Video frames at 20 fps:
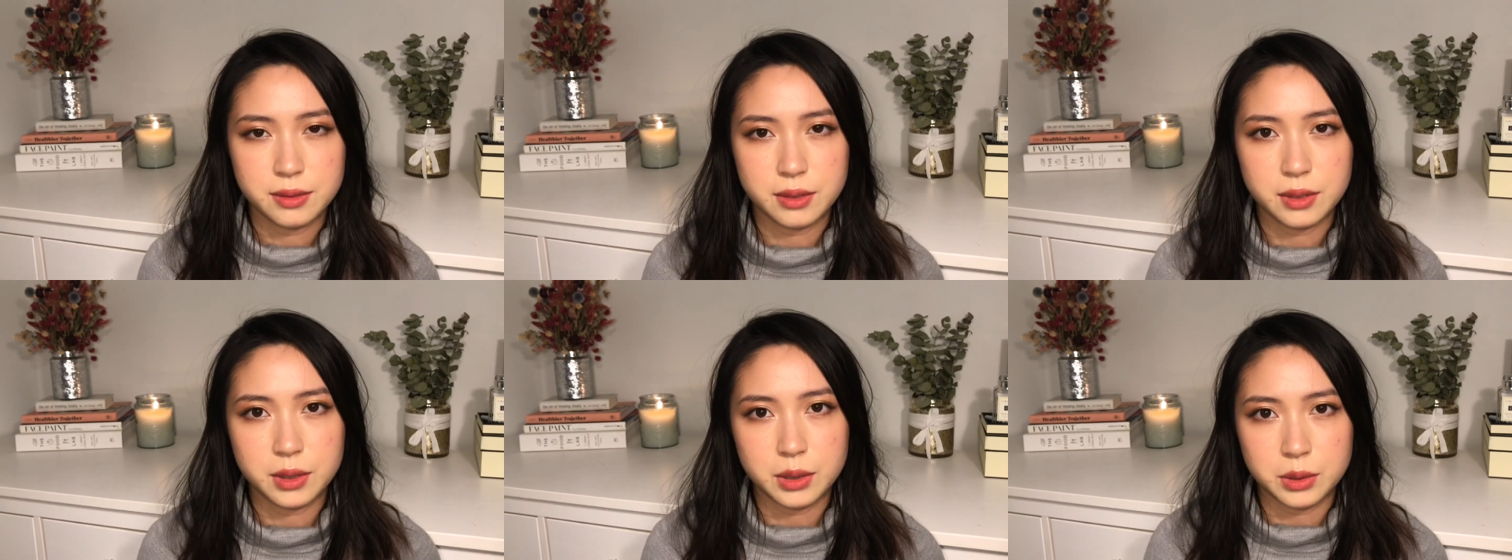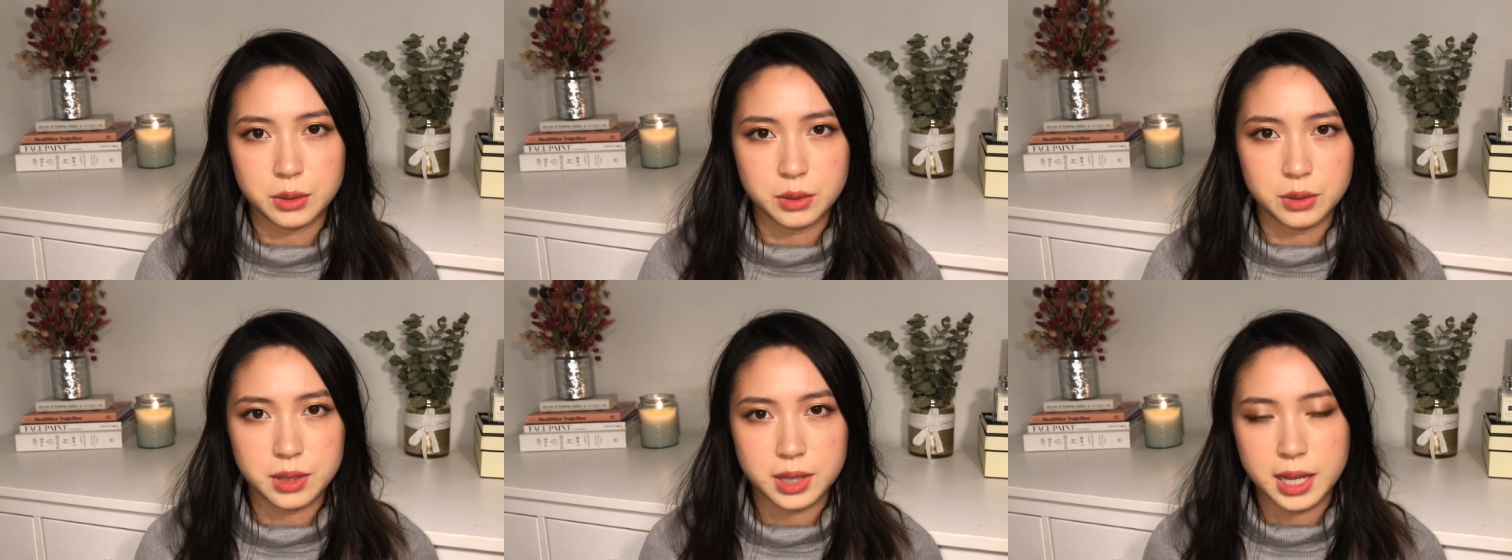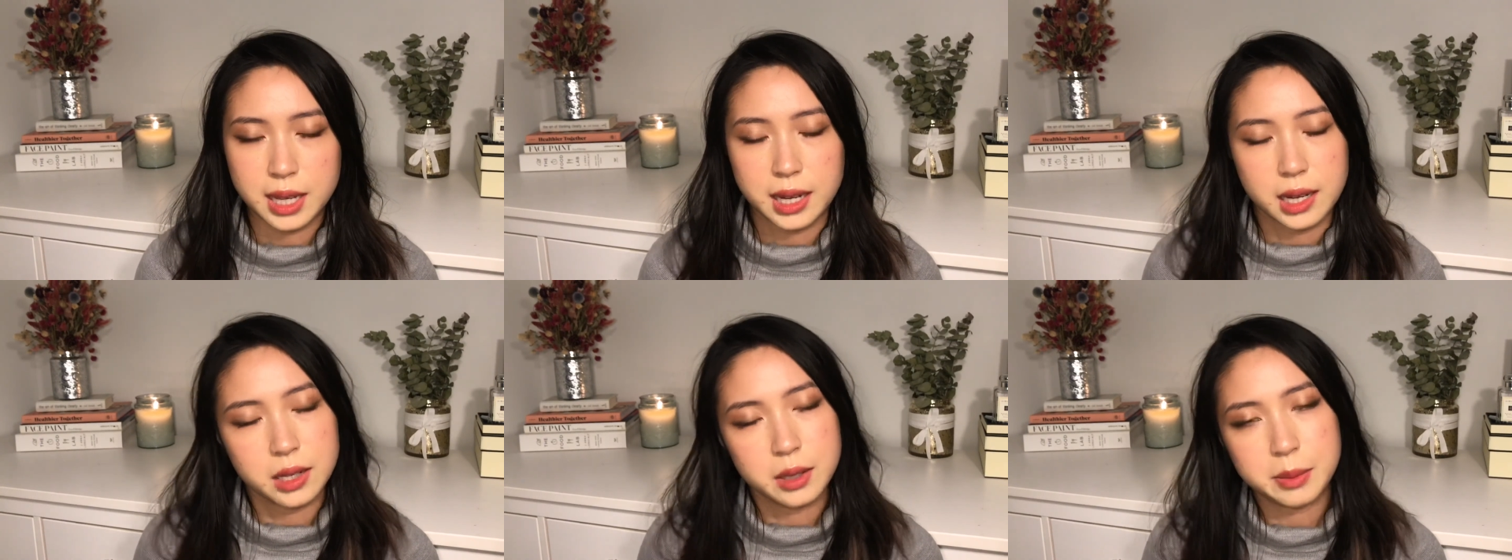those
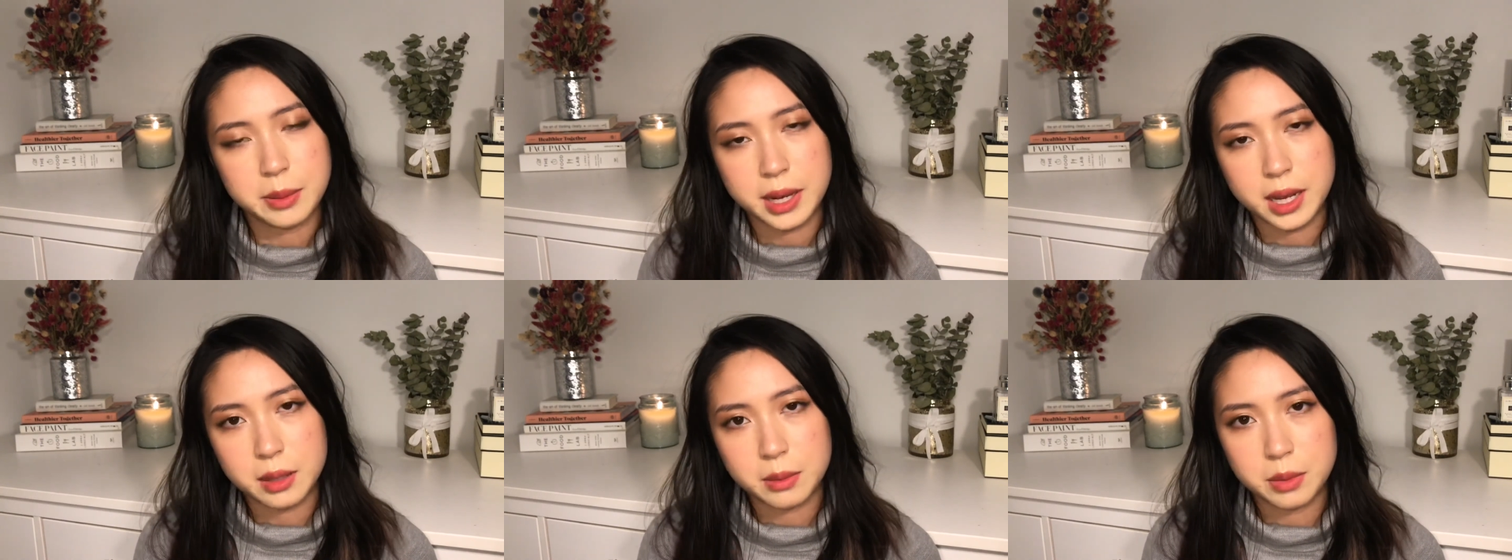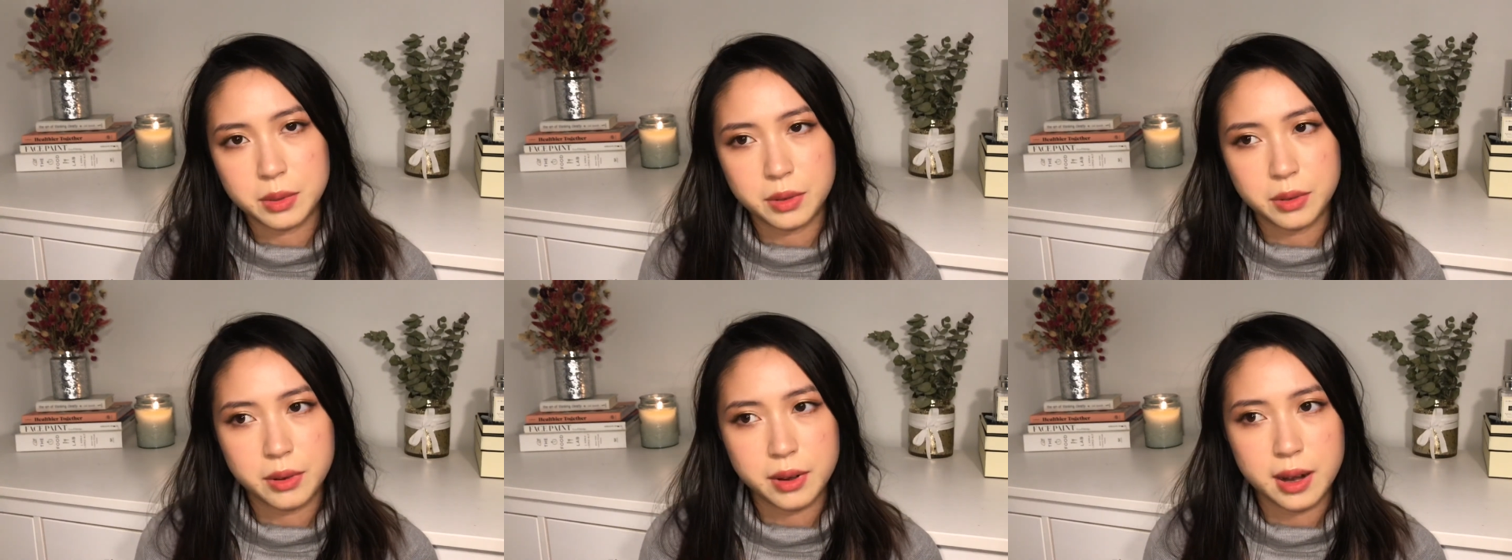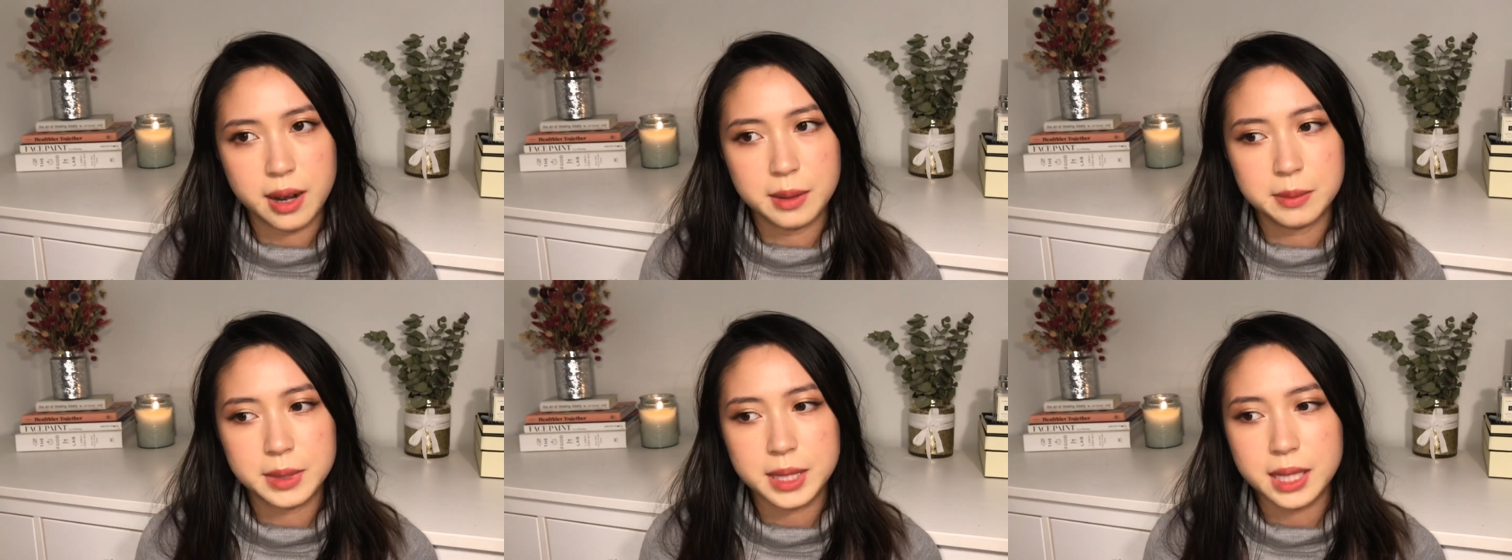cashback
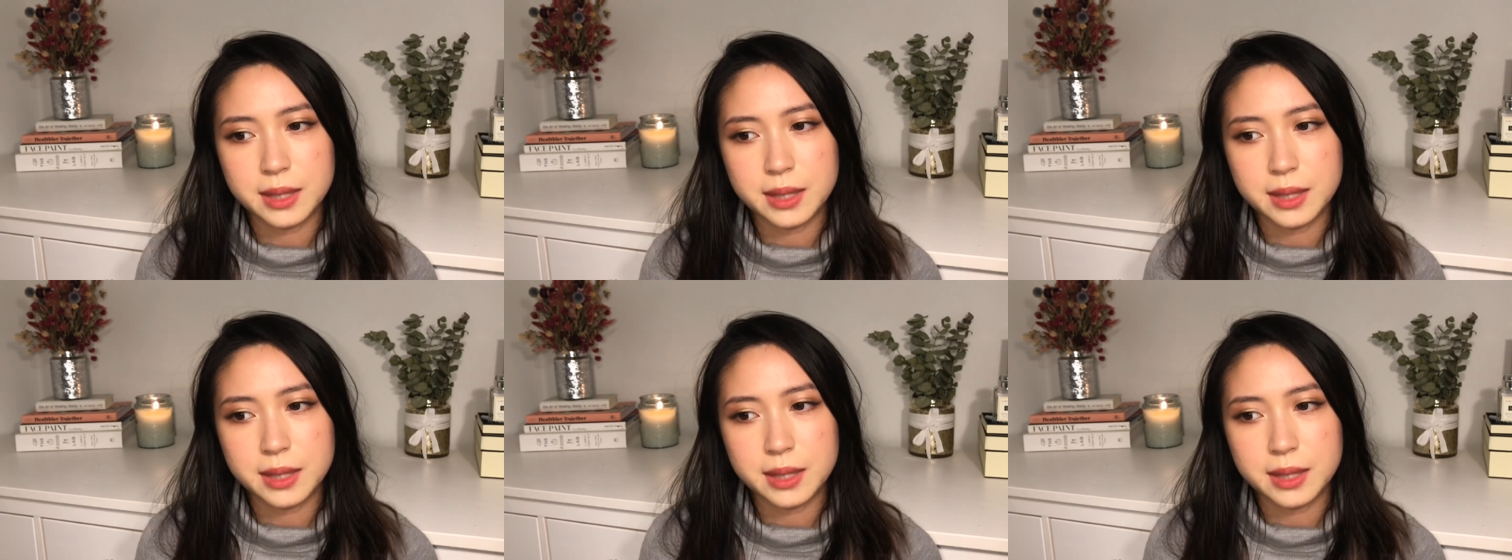programs.